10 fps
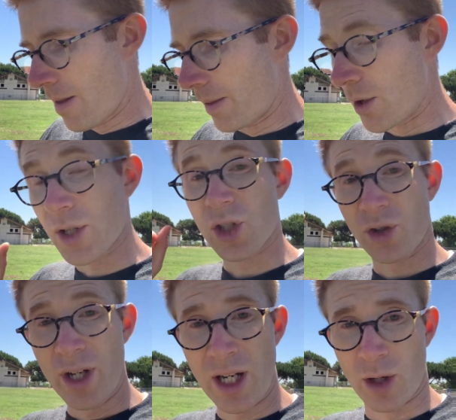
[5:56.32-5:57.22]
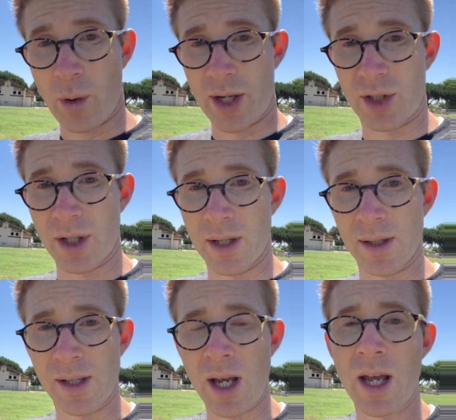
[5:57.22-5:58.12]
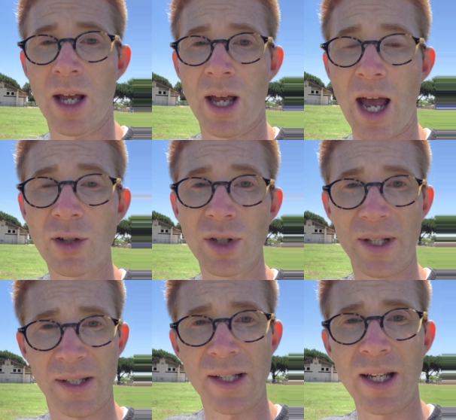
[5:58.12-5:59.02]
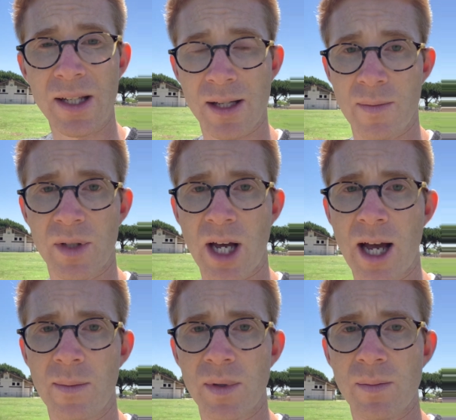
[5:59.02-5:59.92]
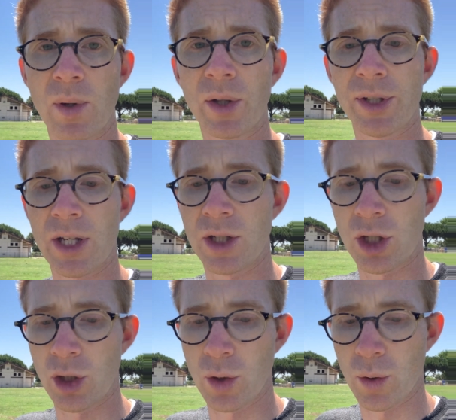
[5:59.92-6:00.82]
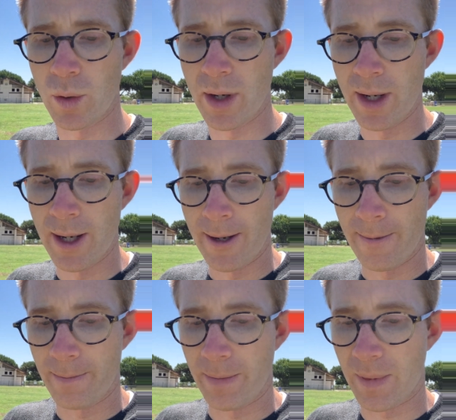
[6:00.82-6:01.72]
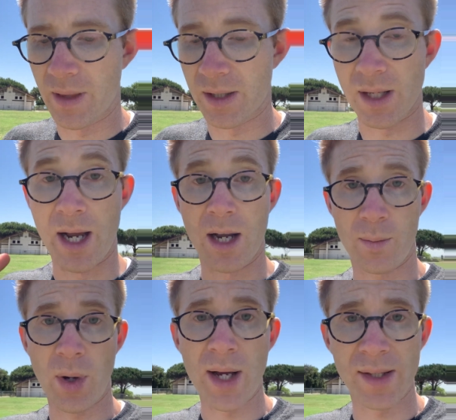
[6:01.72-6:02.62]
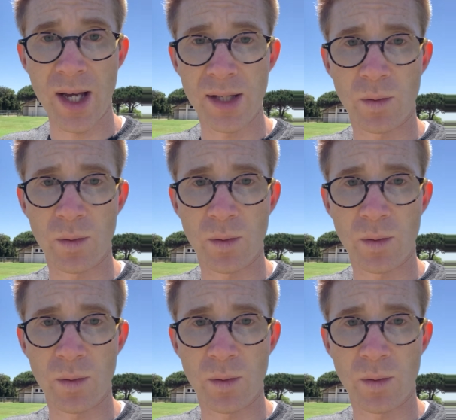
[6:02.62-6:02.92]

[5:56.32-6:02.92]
Those screening questions I actually see sometimes built into the sign-up process